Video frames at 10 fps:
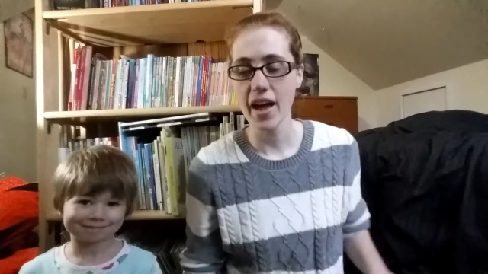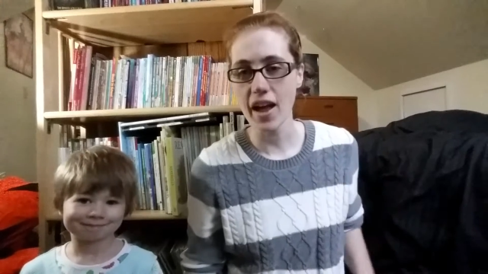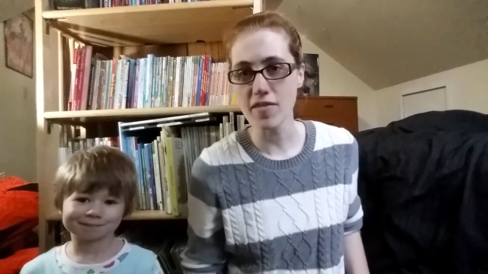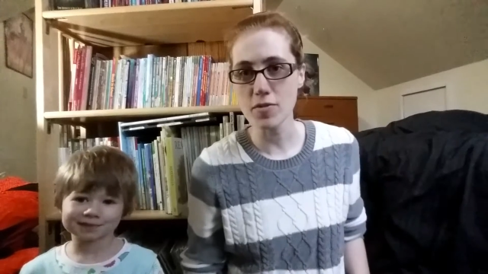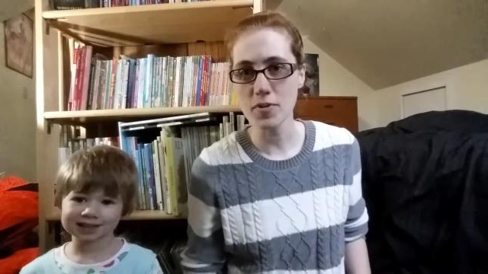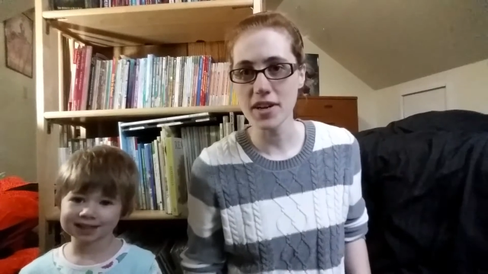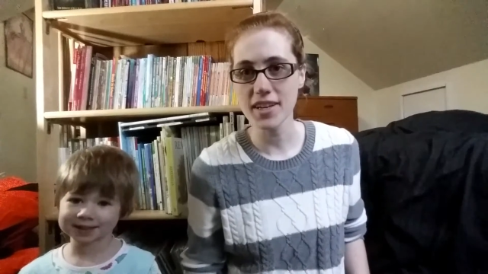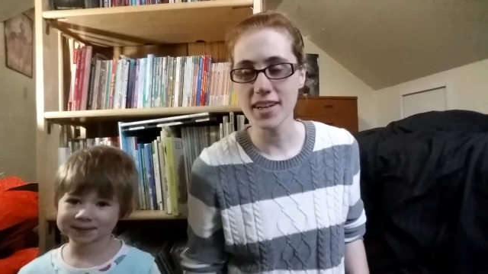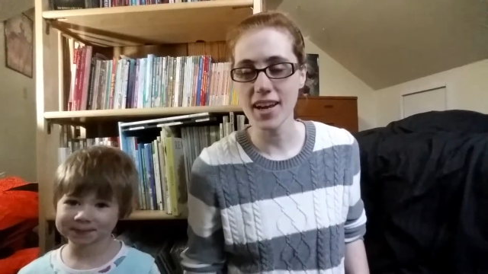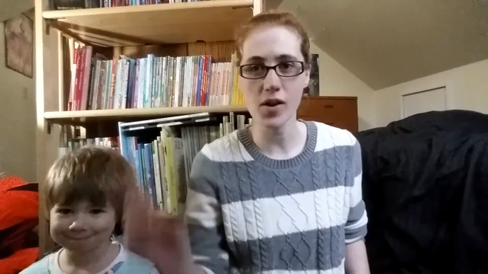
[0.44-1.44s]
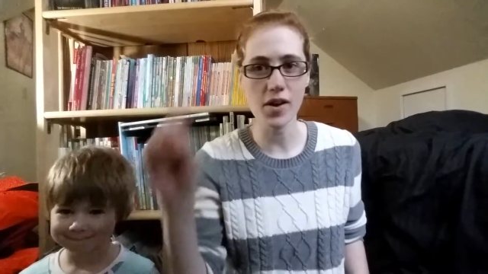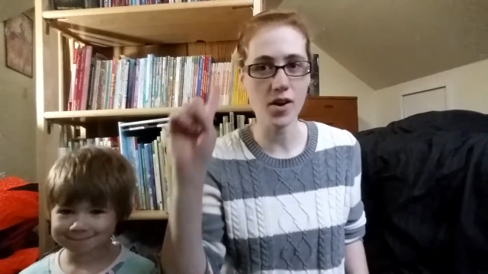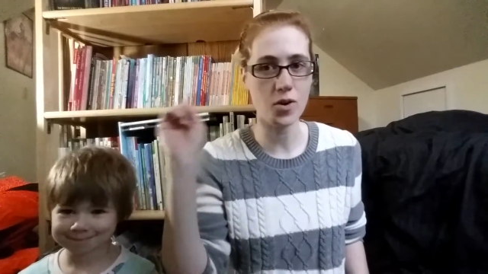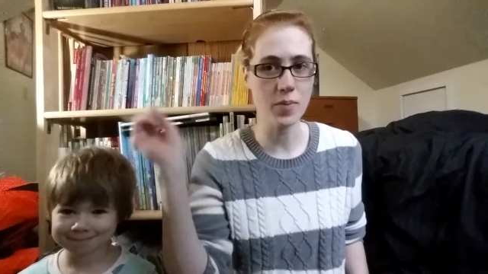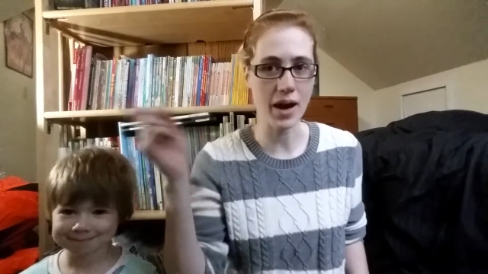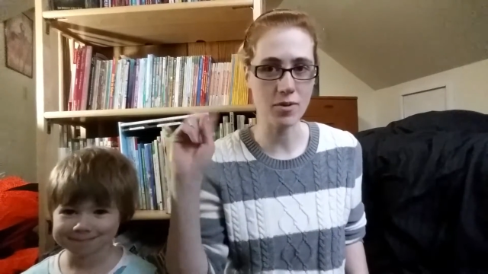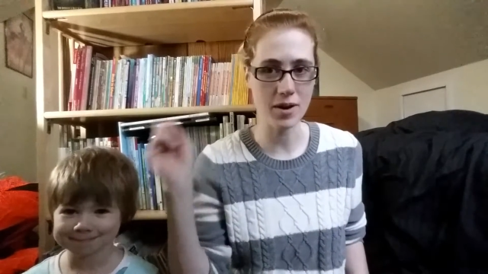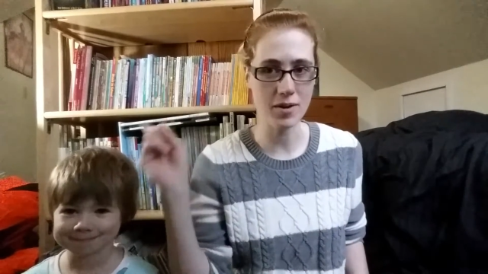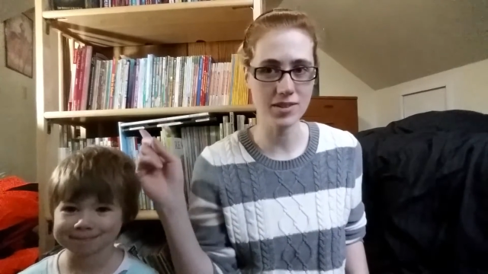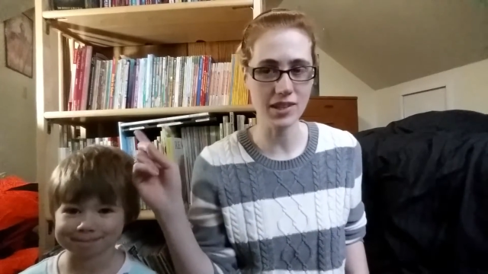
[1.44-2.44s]
Speaker 1: Hey everyone! Our
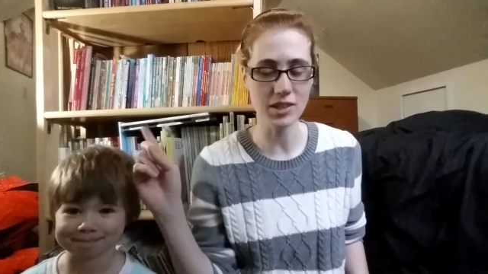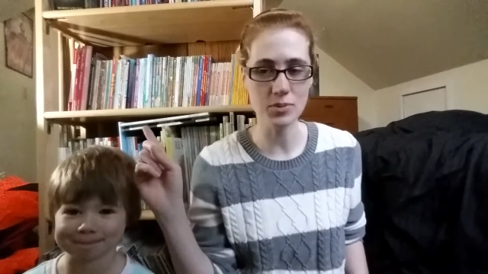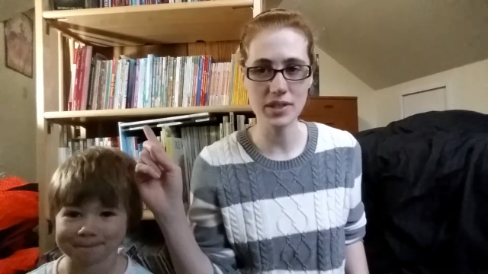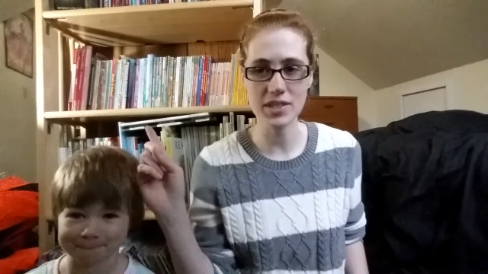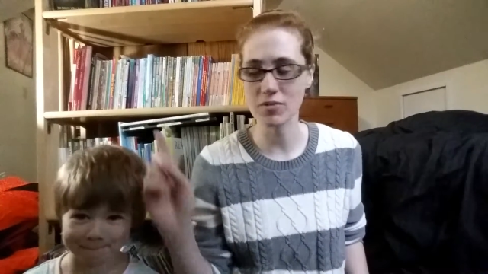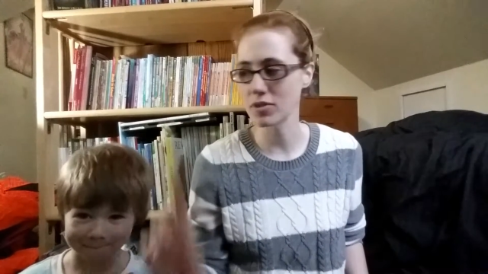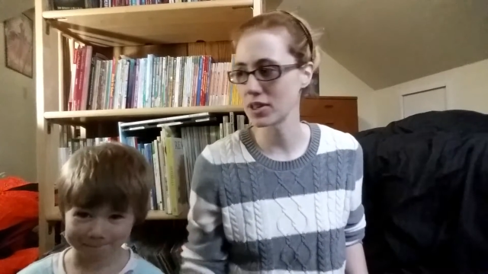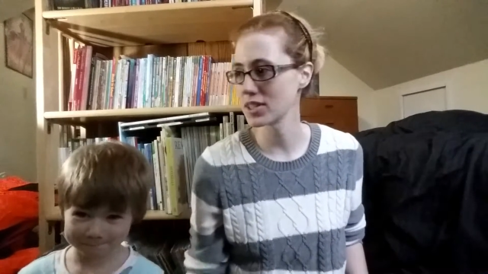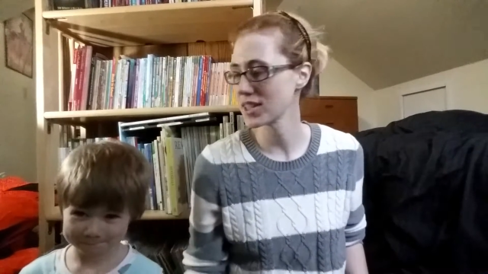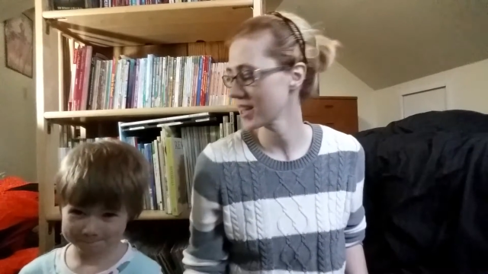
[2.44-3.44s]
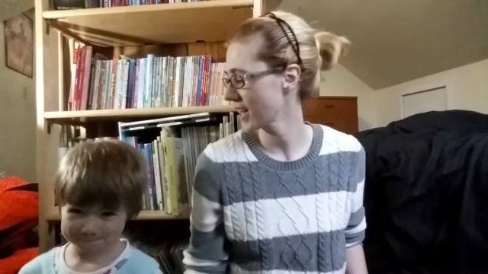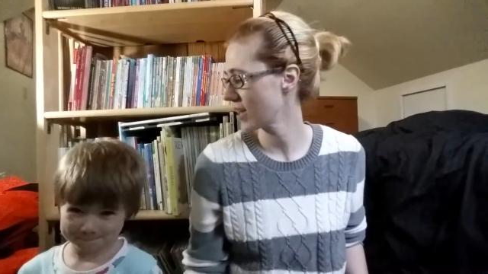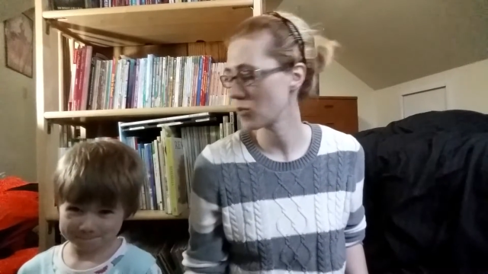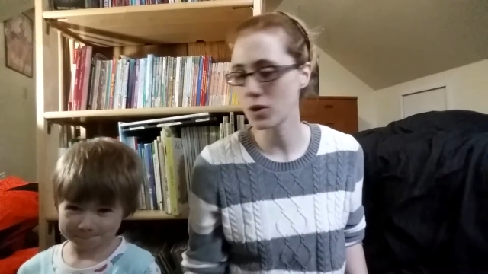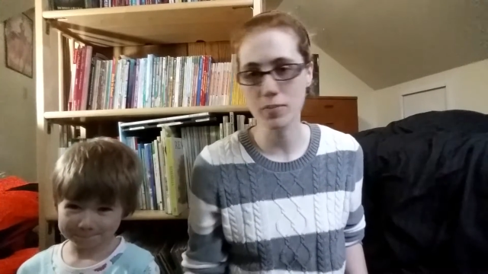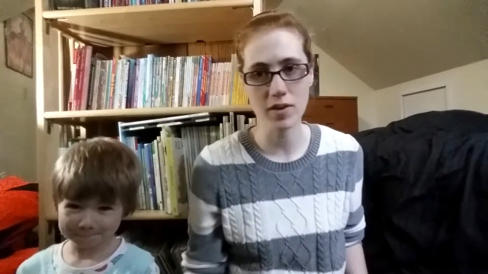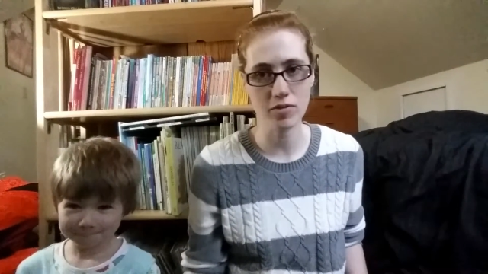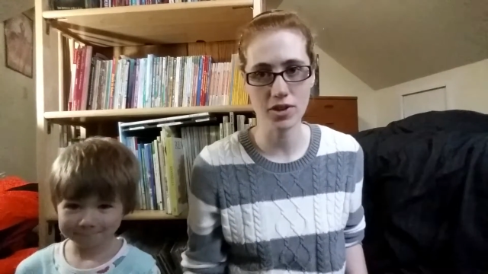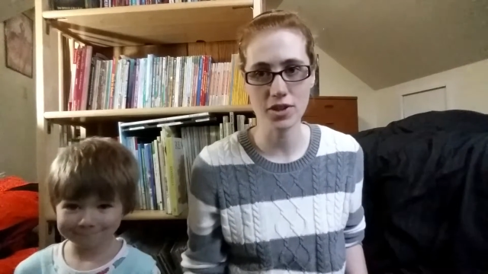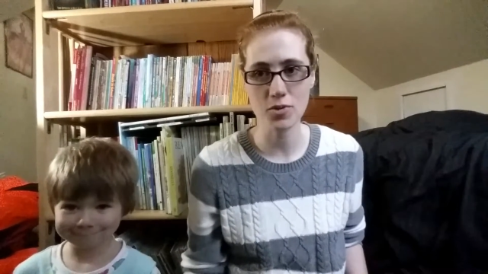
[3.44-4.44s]
background is a little bit different and will be
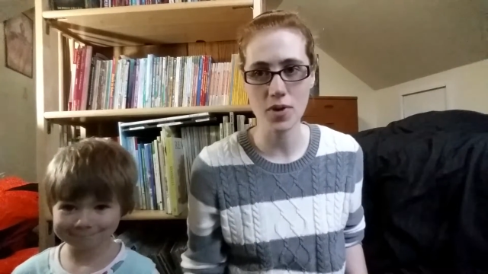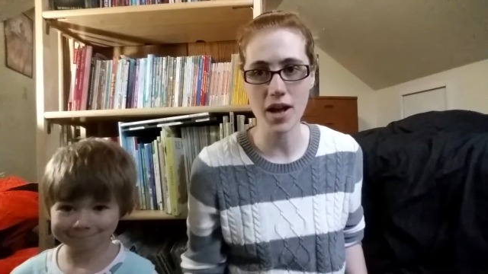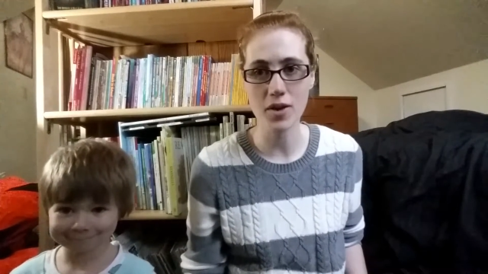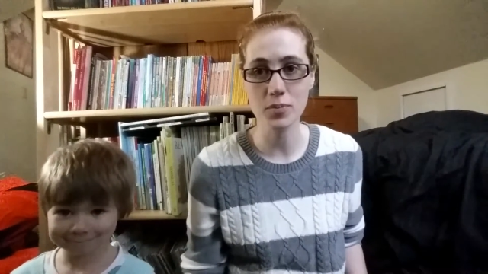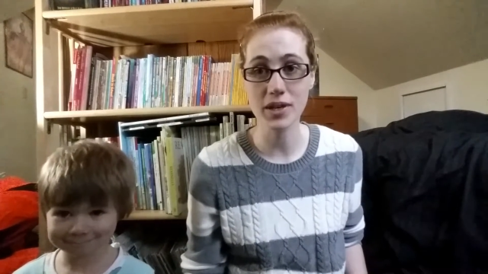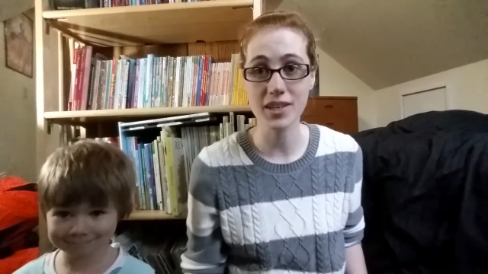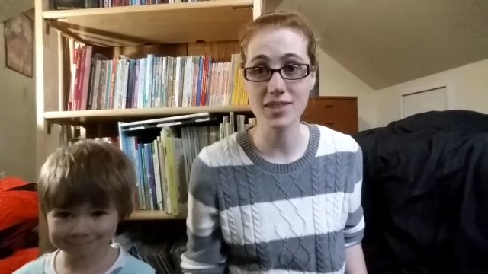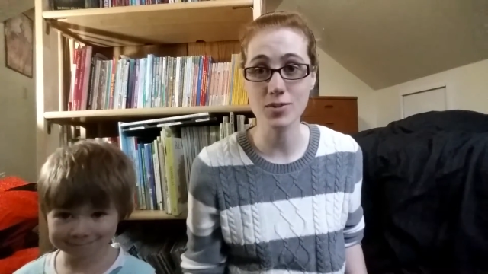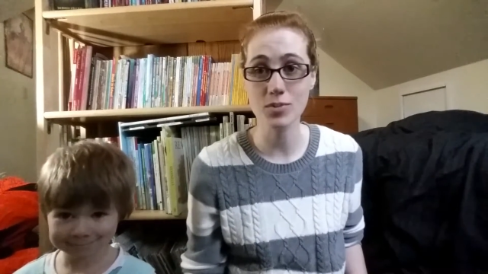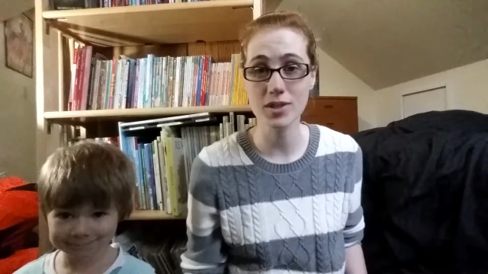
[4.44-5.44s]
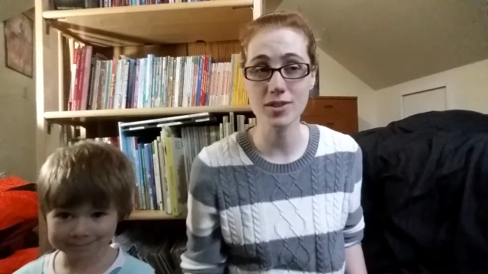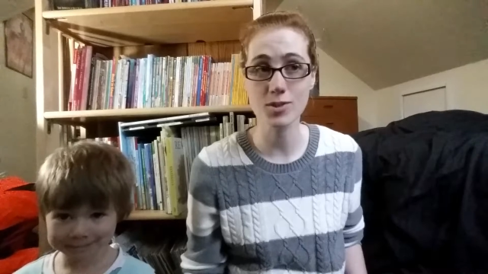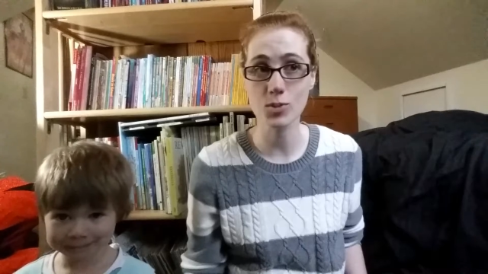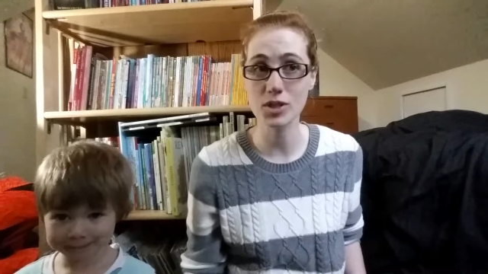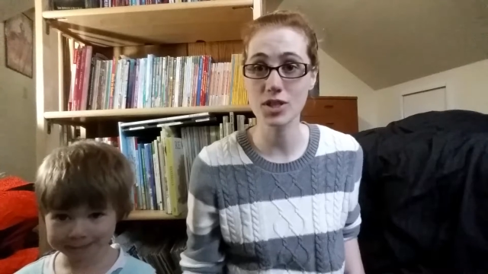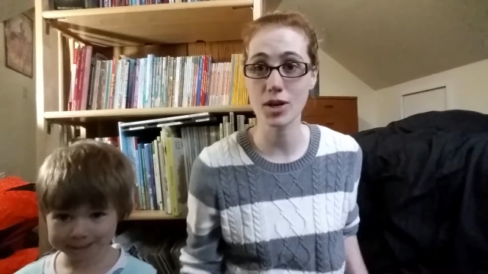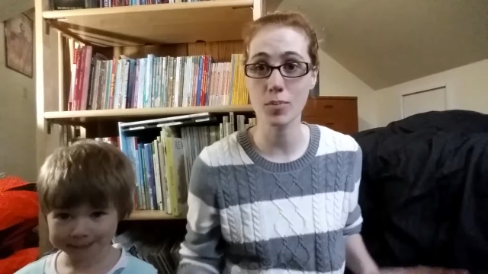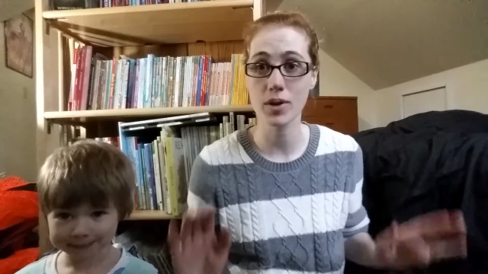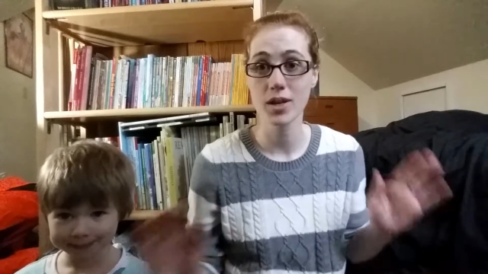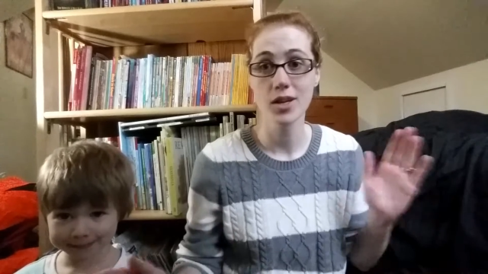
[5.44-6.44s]
for a little while because we're switching
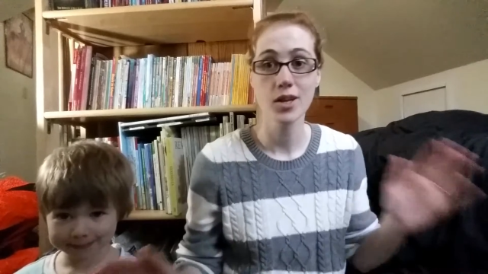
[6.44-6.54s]
up